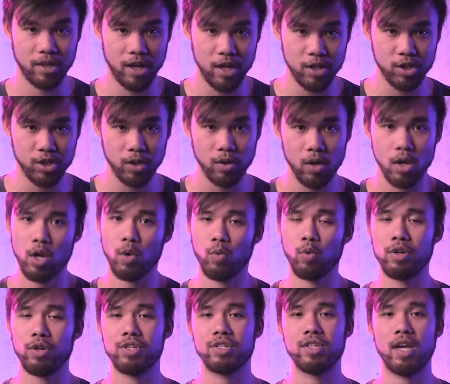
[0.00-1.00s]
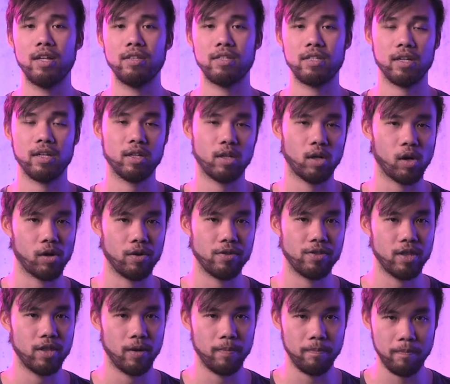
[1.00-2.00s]
Legion were sent to
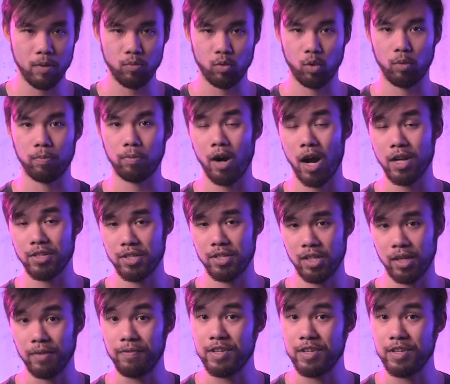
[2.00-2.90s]
guard the mineral processing